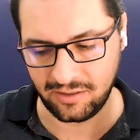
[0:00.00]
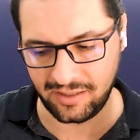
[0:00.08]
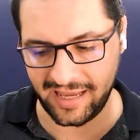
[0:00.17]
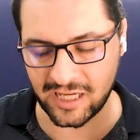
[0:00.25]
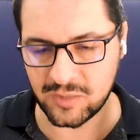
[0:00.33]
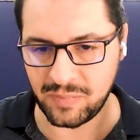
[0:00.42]

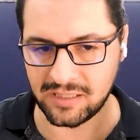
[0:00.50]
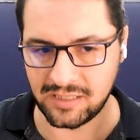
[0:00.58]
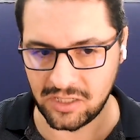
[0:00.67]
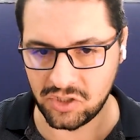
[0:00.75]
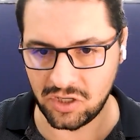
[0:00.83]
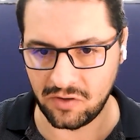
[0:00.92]

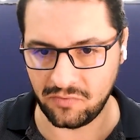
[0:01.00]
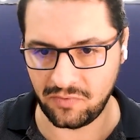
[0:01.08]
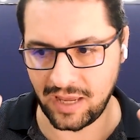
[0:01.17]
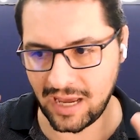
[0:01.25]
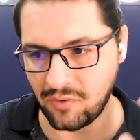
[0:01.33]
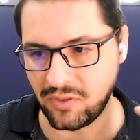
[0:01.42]
expectation of
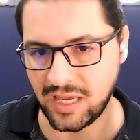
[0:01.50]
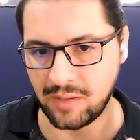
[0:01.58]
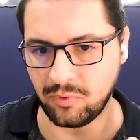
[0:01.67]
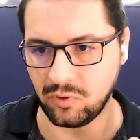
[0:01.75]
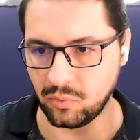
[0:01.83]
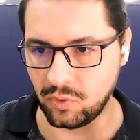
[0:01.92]
how the app
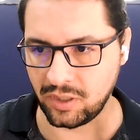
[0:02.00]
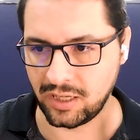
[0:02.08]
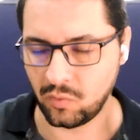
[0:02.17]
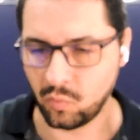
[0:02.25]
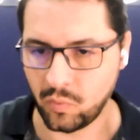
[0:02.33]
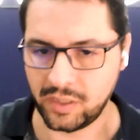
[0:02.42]
will work
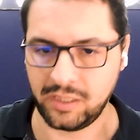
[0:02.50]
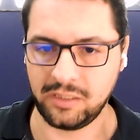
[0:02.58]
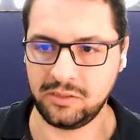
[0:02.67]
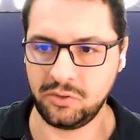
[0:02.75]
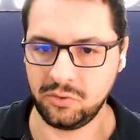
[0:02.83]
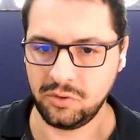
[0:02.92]
and what it'll
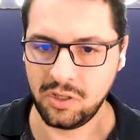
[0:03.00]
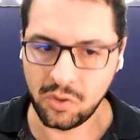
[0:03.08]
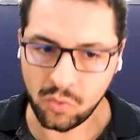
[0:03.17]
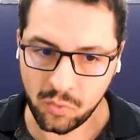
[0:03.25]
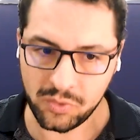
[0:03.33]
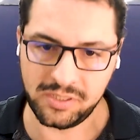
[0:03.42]
do,
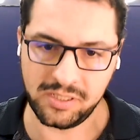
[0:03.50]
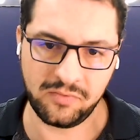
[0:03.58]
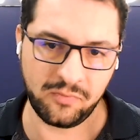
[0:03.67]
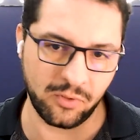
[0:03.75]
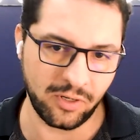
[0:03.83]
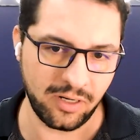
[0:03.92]
who is it
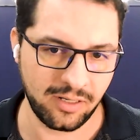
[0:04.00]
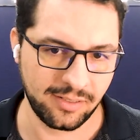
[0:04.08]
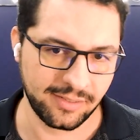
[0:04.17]
for,